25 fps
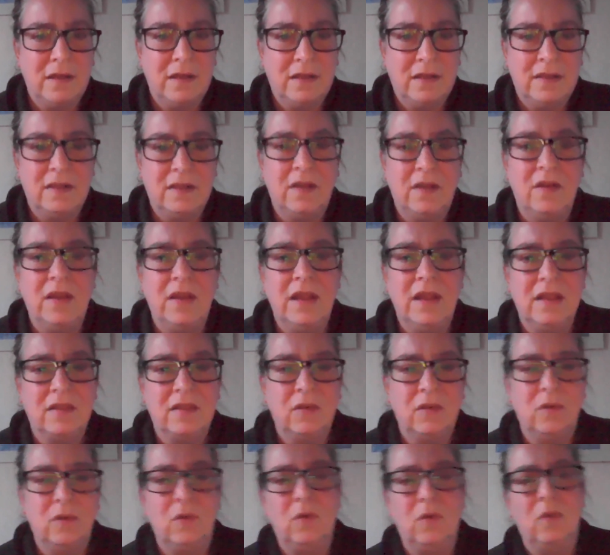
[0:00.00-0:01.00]
So
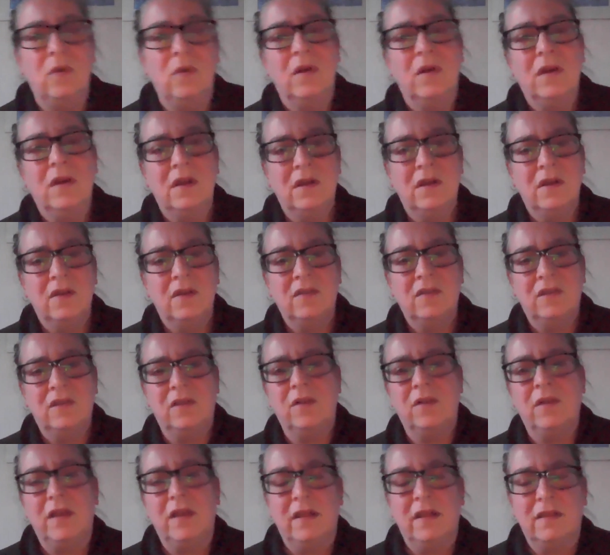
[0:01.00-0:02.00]

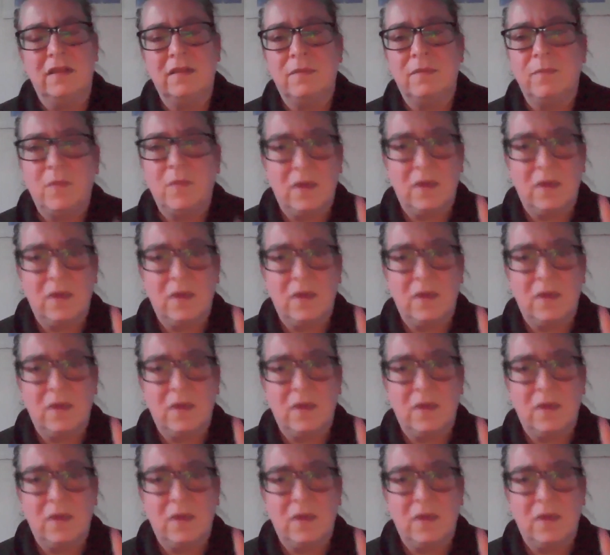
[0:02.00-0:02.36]
it's